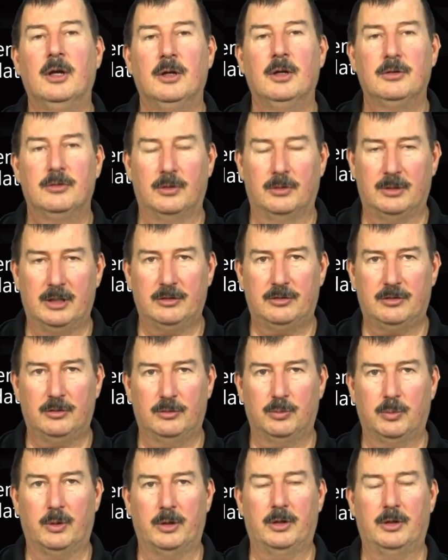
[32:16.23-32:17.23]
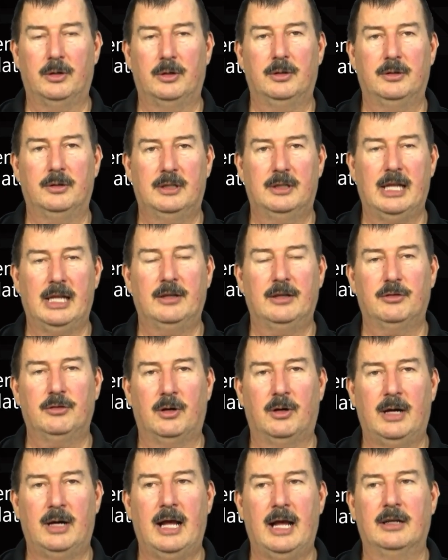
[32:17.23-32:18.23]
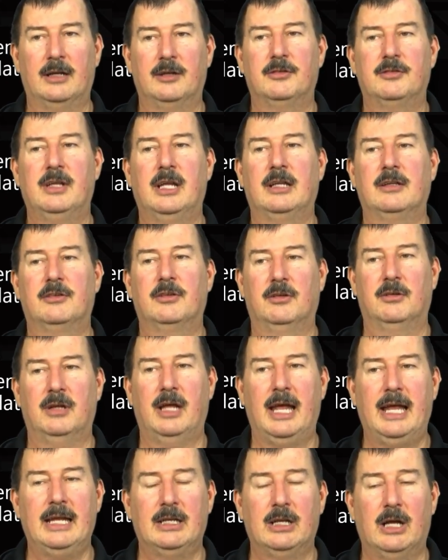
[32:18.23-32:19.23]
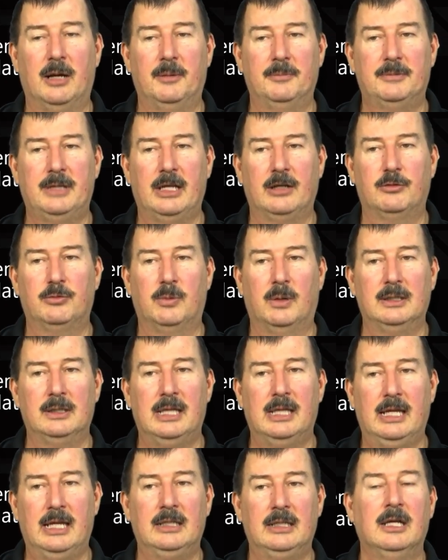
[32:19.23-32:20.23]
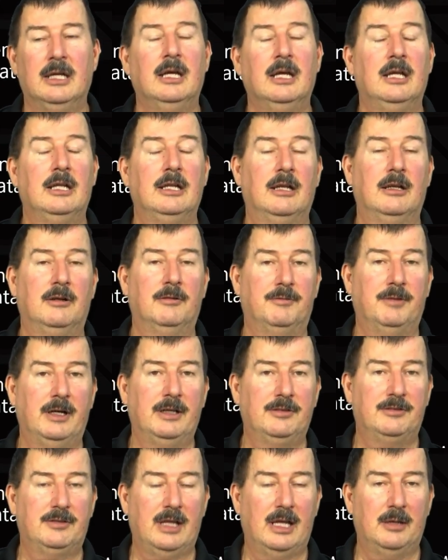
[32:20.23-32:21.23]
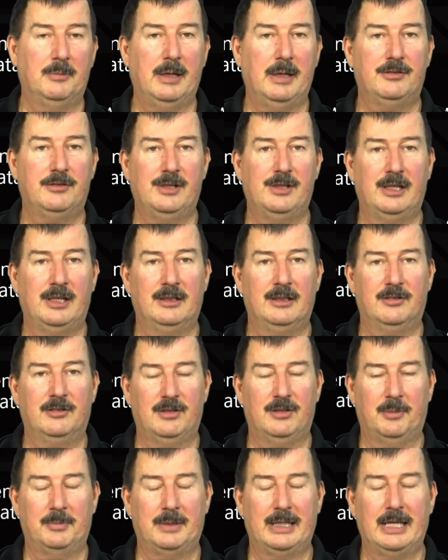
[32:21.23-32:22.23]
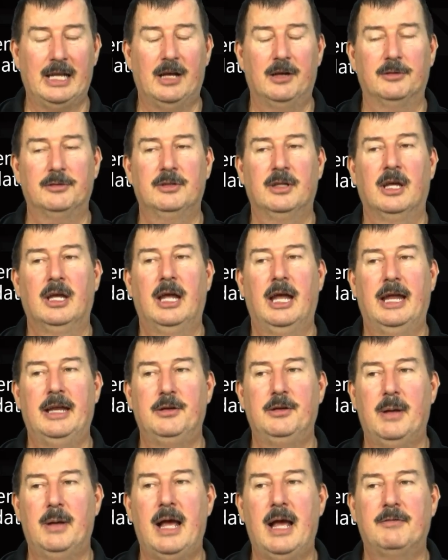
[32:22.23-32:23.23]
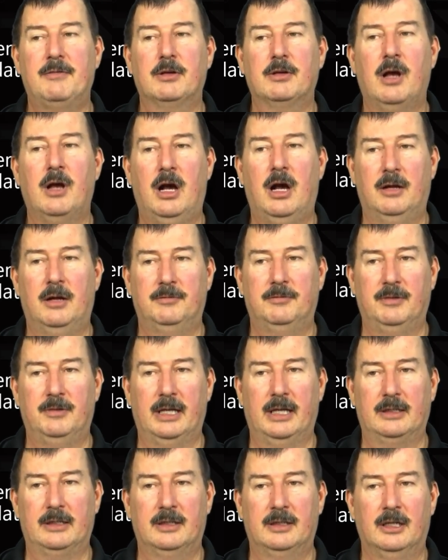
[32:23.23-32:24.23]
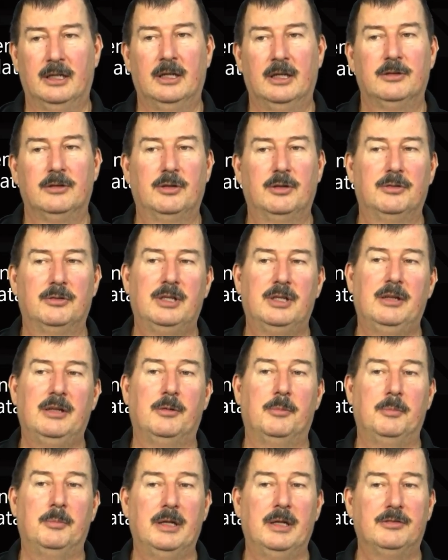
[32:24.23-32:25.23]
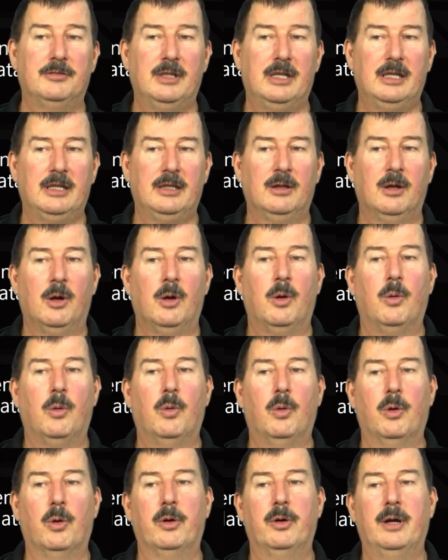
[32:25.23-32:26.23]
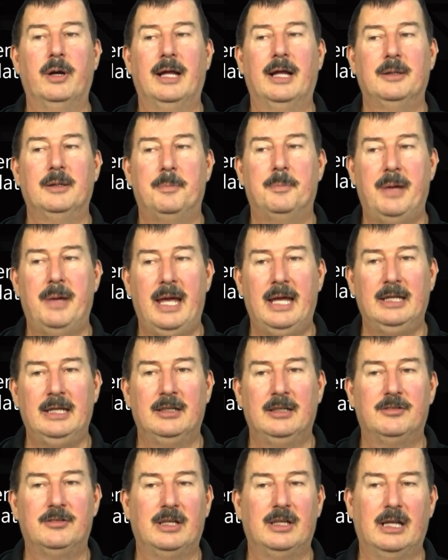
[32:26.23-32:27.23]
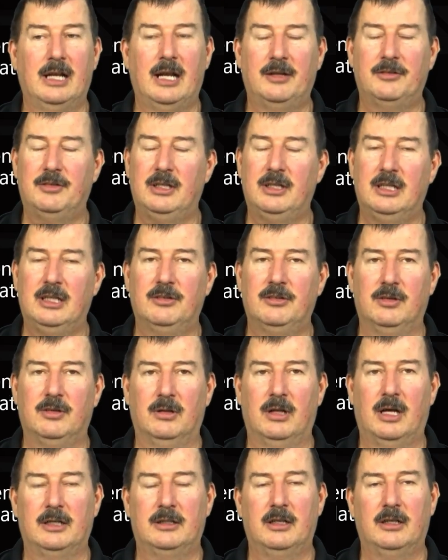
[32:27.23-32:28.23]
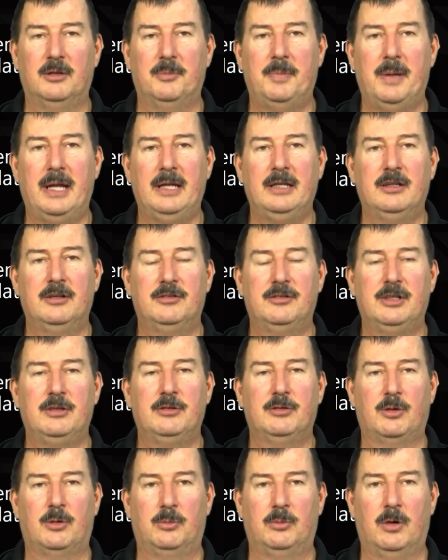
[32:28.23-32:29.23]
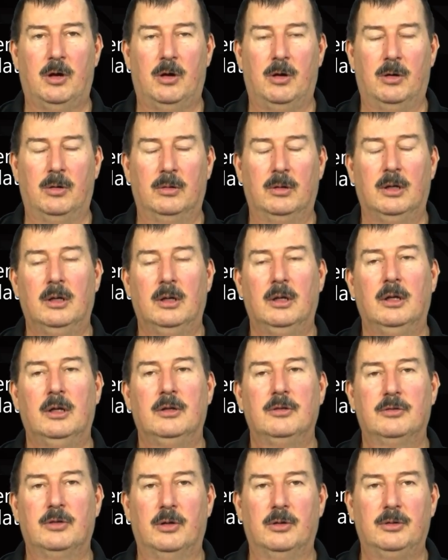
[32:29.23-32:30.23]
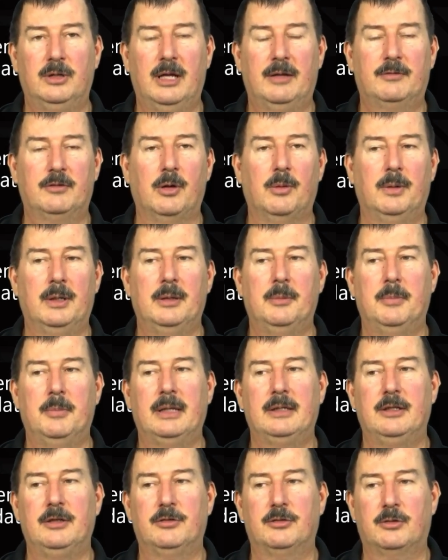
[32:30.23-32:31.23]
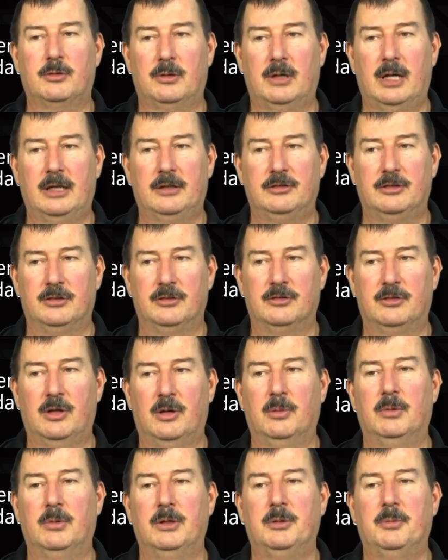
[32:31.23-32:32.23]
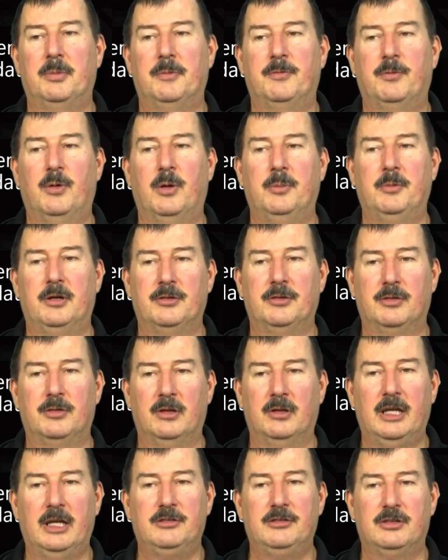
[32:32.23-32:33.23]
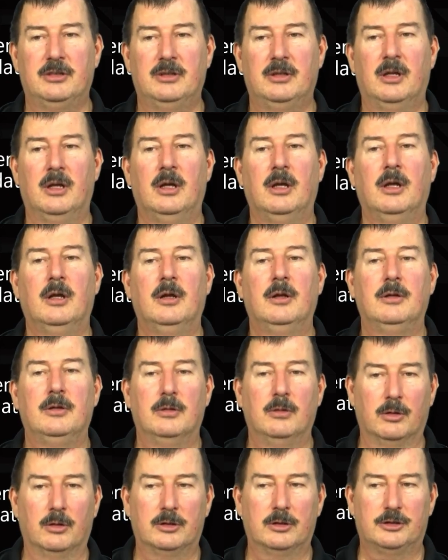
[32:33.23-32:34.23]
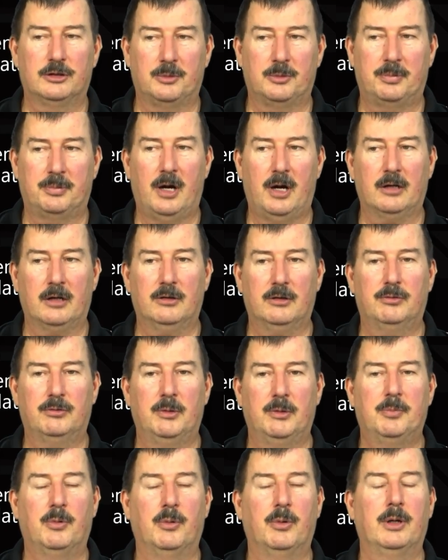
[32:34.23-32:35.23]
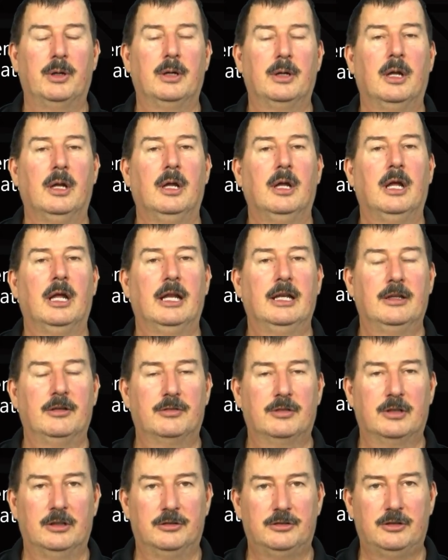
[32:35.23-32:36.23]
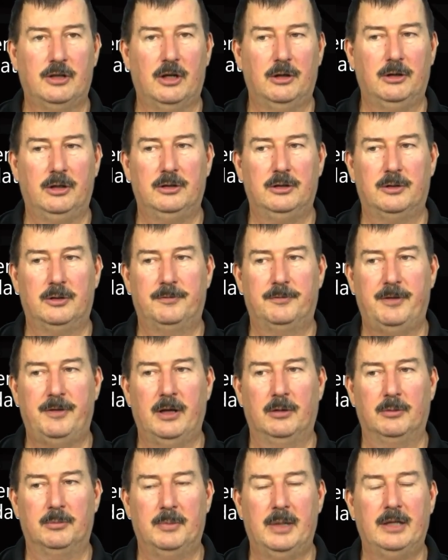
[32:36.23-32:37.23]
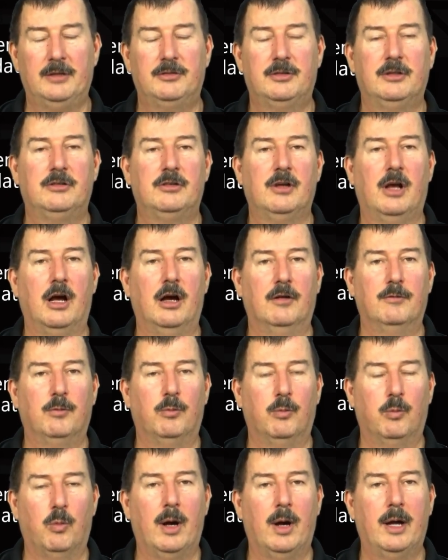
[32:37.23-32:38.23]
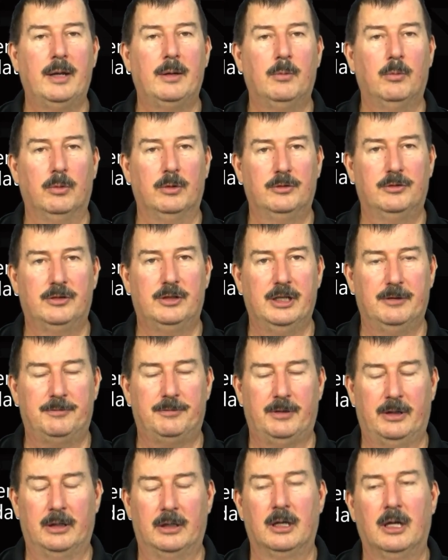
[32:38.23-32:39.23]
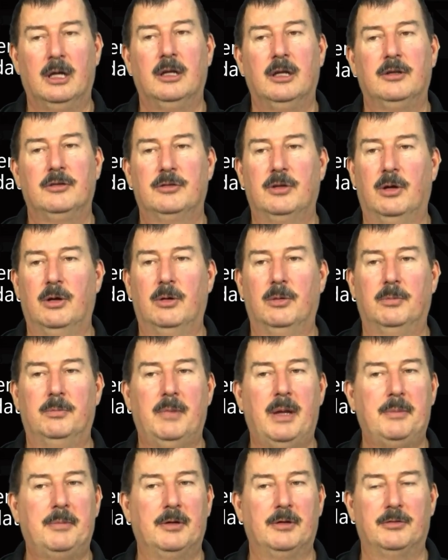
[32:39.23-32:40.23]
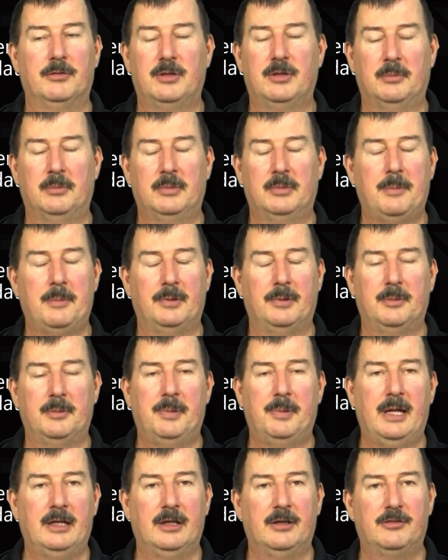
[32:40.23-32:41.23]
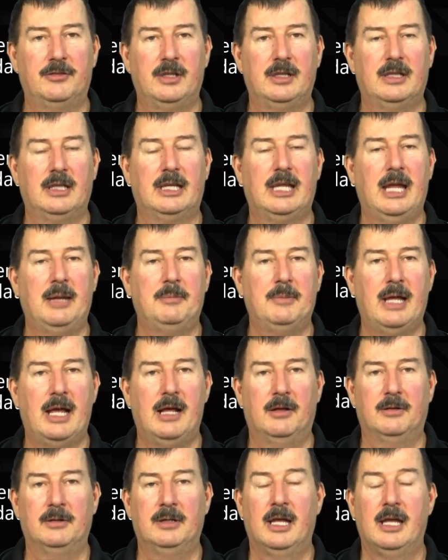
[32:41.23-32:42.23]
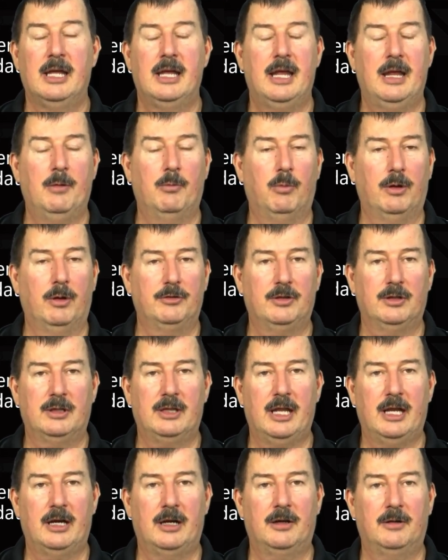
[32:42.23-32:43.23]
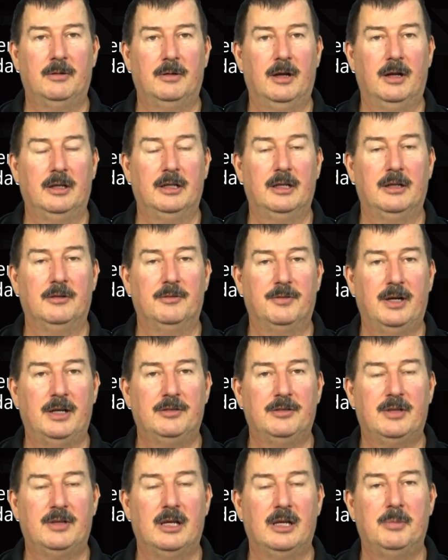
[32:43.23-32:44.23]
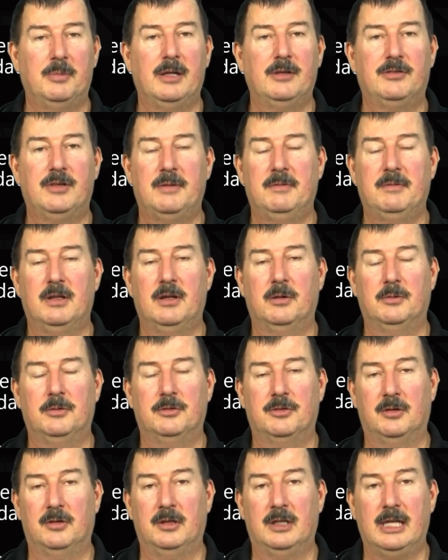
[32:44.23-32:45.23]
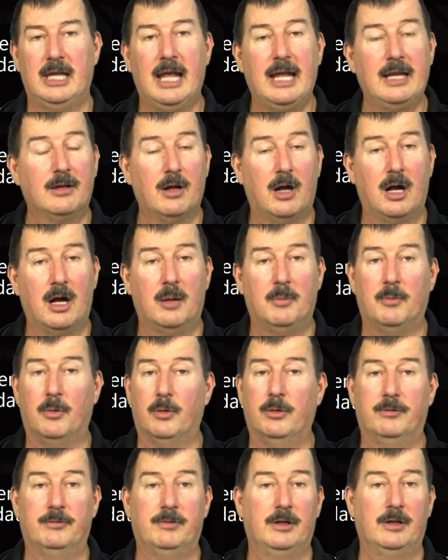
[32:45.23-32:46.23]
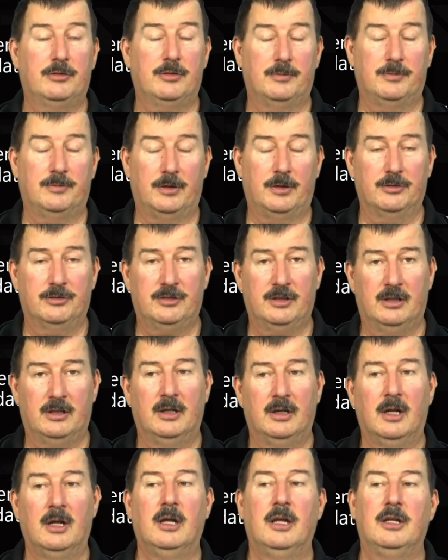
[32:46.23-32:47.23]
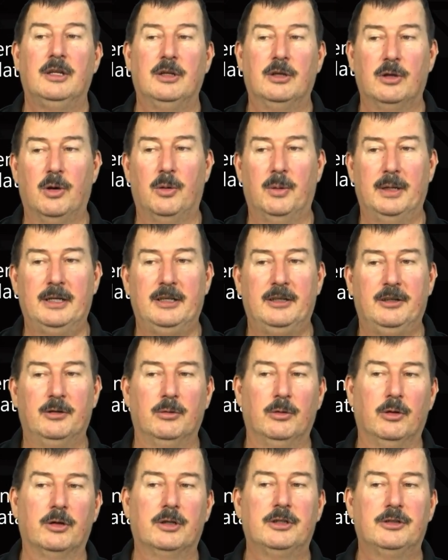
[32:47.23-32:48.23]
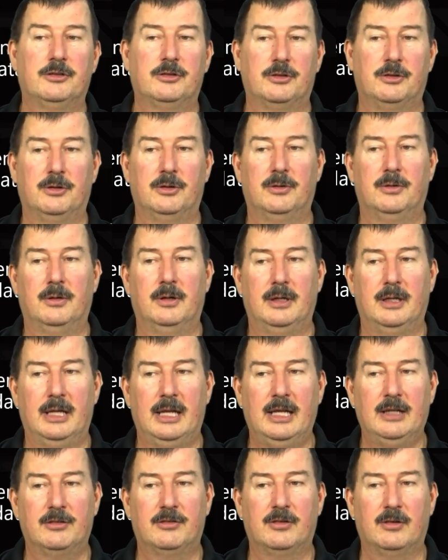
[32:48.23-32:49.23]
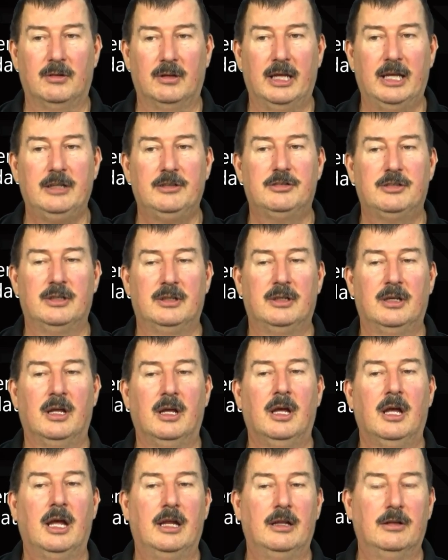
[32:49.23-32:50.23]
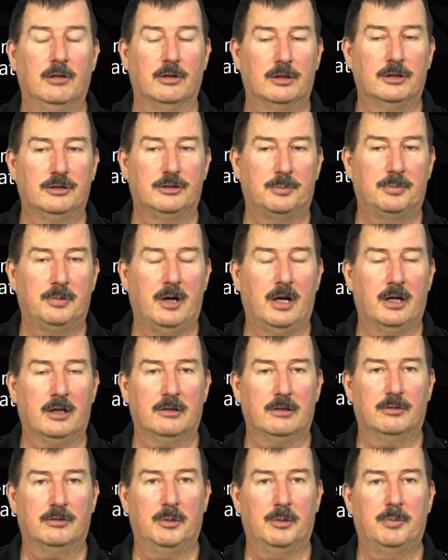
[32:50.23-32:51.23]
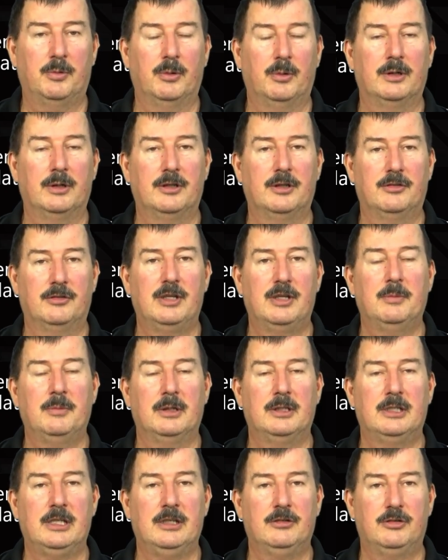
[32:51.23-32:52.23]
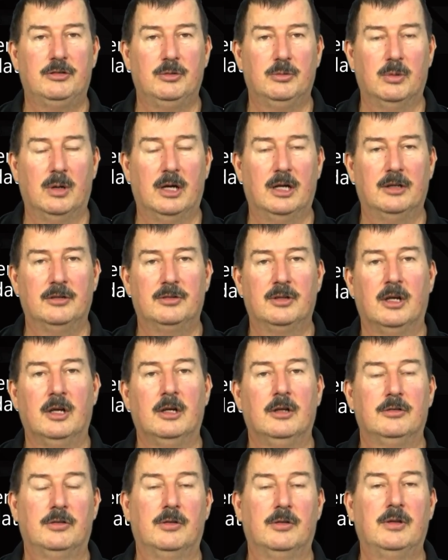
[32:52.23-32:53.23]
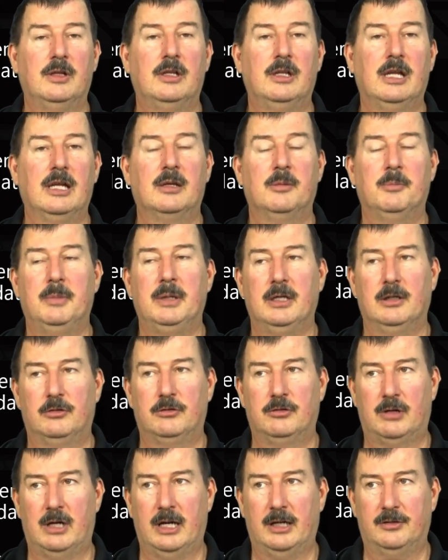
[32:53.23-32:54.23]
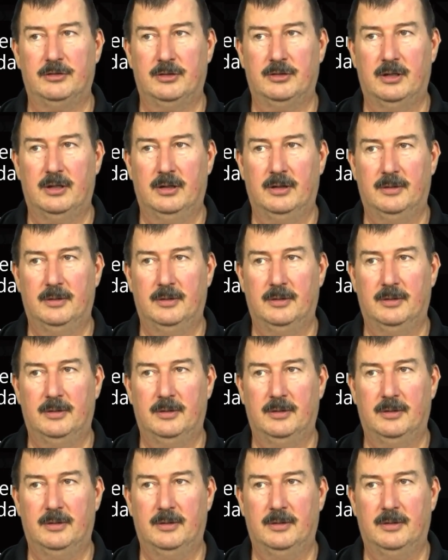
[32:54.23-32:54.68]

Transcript: So this is where things are out of sync. So the ADOM thinks one thing, the device database thinks something else, and you have a conflict. So it's either missing or a dependency. And I see this a lot. The dependencies are wrong. So you have to go in and make these corrections. So when you perform your installation, look at your progress report, and it's going to show you your failed message of what was different. So maybe there's some type of dependency that came down. It wasn't there in the device database, even though it was in the ADOM, or vice versa. You go in and you look at your installation and look at your progress report to see what the issue was so that it can be addressed.